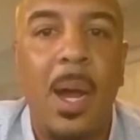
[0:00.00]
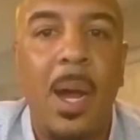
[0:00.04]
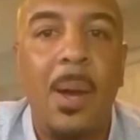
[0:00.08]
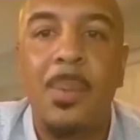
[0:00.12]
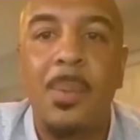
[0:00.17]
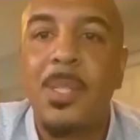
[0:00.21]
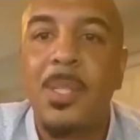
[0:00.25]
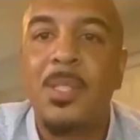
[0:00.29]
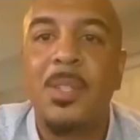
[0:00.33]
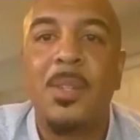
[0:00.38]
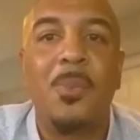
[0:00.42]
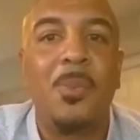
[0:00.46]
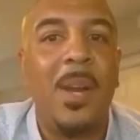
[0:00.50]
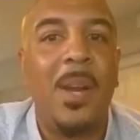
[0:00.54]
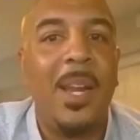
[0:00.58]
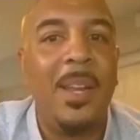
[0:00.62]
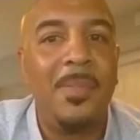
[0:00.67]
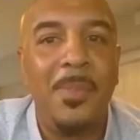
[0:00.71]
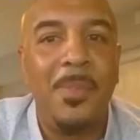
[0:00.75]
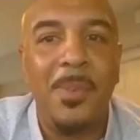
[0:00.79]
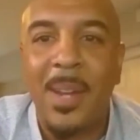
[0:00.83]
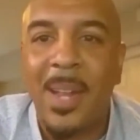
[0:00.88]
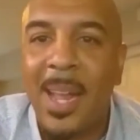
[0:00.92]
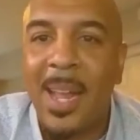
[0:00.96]
I was
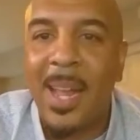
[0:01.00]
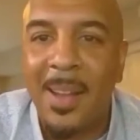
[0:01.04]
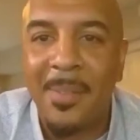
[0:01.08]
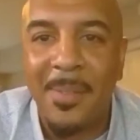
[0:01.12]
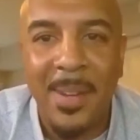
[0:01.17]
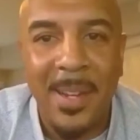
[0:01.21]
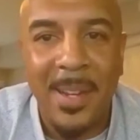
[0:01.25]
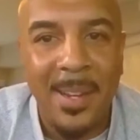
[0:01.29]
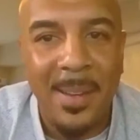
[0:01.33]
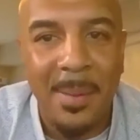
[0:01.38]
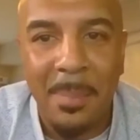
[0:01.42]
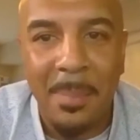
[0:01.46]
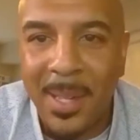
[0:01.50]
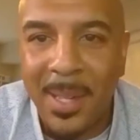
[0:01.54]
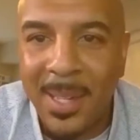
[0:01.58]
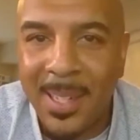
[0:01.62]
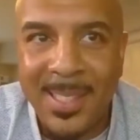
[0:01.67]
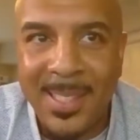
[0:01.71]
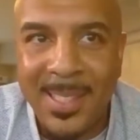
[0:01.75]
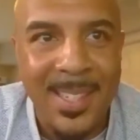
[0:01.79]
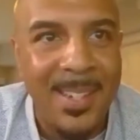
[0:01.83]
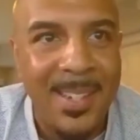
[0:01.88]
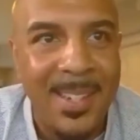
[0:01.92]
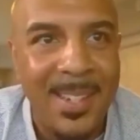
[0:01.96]
grateful to have it in the
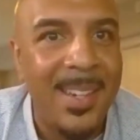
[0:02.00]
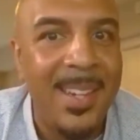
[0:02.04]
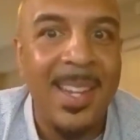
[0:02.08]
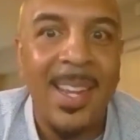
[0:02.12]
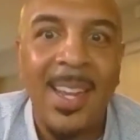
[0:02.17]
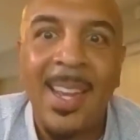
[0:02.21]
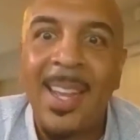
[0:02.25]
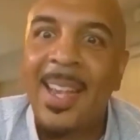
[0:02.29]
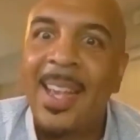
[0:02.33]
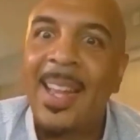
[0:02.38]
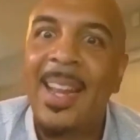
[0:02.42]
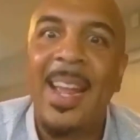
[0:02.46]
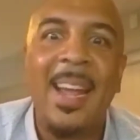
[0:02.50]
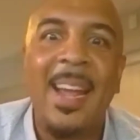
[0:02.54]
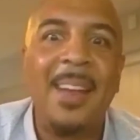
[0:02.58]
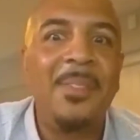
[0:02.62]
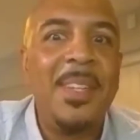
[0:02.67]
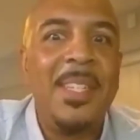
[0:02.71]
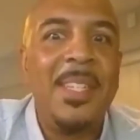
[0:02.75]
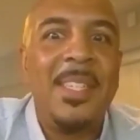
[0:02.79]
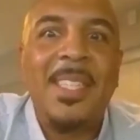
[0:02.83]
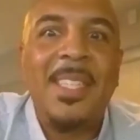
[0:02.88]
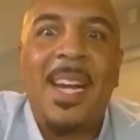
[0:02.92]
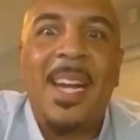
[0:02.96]
military, and
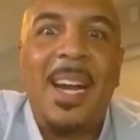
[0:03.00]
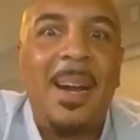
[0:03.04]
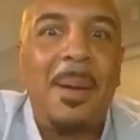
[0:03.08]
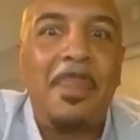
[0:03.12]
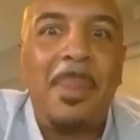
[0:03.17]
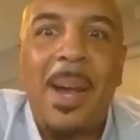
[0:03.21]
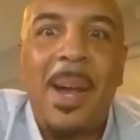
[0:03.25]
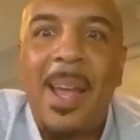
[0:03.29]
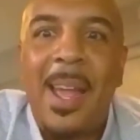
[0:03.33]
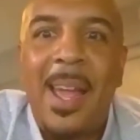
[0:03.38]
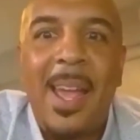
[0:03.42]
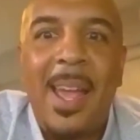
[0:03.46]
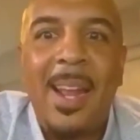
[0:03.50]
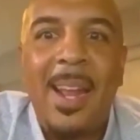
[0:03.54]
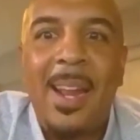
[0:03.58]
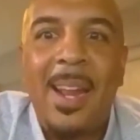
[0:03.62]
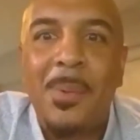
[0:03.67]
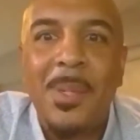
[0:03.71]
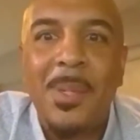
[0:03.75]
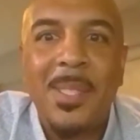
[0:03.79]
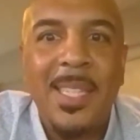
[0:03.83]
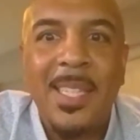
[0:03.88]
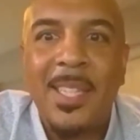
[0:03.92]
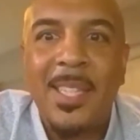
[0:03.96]
every job I had, I
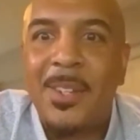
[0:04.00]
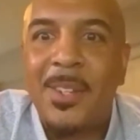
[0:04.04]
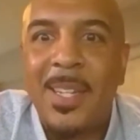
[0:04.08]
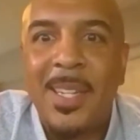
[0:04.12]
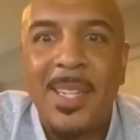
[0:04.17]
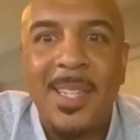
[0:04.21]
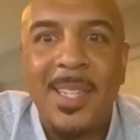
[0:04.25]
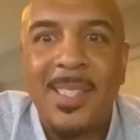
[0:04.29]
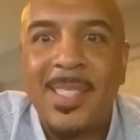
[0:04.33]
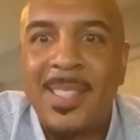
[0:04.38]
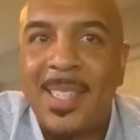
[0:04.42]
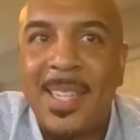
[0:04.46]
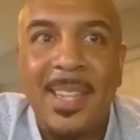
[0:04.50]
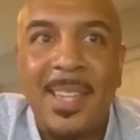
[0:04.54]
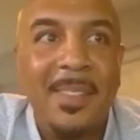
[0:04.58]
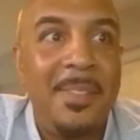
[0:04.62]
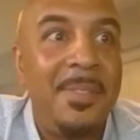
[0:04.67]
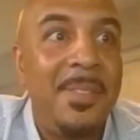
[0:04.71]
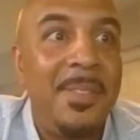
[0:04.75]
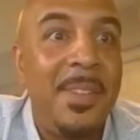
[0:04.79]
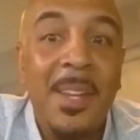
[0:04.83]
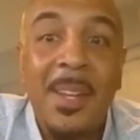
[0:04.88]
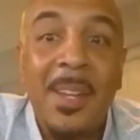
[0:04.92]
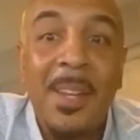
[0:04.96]
was either in a
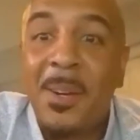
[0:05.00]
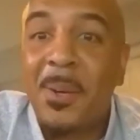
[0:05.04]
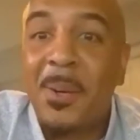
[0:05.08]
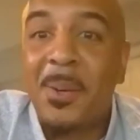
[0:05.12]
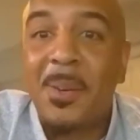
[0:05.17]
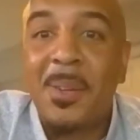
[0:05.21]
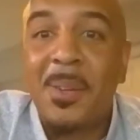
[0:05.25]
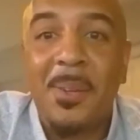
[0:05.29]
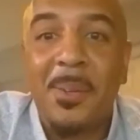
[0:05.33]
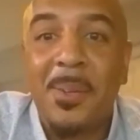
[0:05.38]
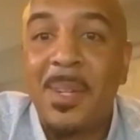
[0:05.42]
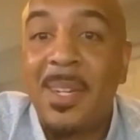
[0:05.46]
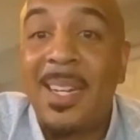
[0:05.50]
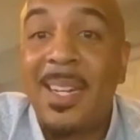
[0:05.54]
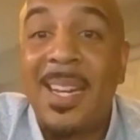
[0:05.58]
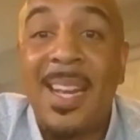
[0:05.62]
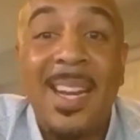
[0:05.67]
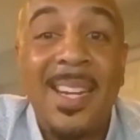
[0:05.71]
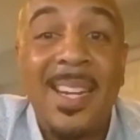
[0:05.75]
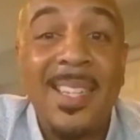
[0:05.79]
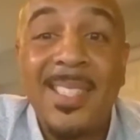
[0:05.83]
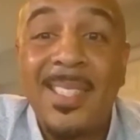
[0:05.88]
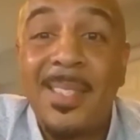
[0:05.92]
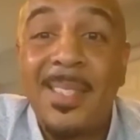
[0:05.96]
skiff or on a
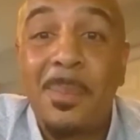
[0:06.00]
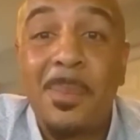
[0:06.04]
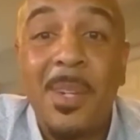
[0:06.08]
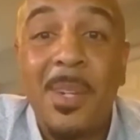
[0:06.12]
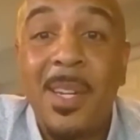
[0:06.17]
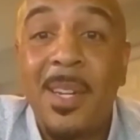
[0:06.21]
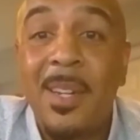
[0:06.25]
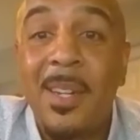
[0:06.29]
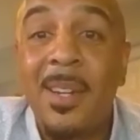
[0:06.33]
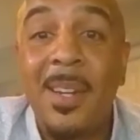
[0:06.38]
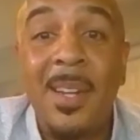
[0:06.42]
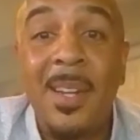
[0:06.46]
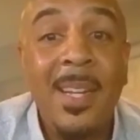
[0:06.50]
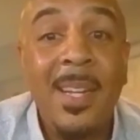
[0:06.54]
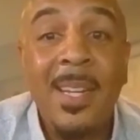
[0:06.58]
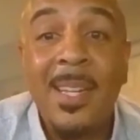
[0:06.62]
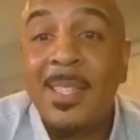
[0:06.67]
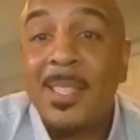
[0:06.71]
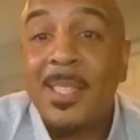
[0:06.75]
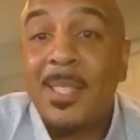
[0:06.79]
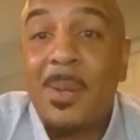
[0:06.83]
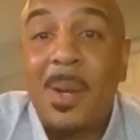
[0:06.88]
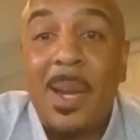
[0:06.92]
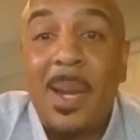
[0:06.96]
NOS somewhere.
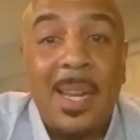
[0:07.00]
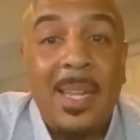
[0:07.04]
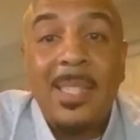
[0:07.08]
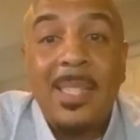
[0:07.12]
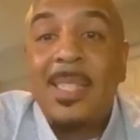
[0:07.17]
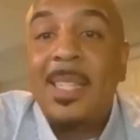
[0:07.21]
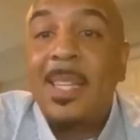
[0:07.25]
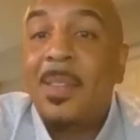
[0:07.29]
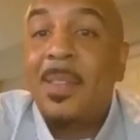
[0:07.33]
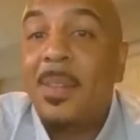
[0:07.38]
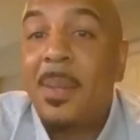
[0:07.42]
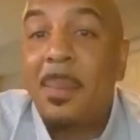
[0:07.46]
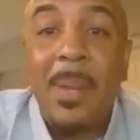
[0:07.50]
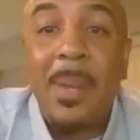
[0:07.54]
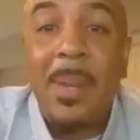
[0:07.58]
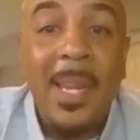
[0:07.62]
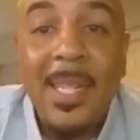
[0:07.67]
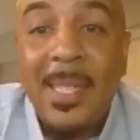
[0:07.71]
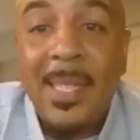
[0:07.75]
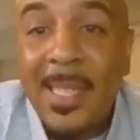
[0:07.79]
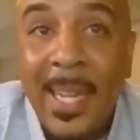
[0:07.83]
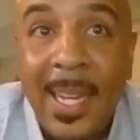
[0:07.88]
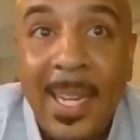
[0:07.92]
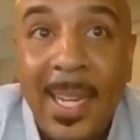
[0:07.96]
So I continue to
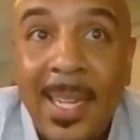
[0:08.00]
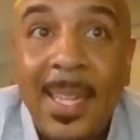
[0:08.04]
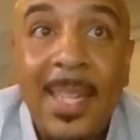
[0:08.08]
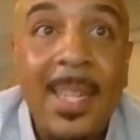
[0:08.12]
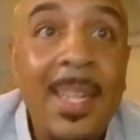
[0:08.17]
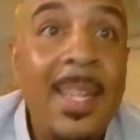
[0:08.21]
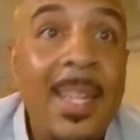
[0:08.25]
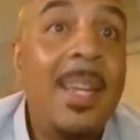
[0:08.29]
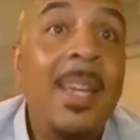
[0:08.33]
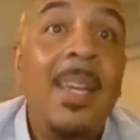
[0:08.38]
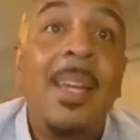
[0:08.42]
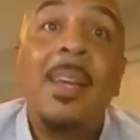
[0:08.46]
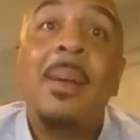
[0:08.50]
maintain it.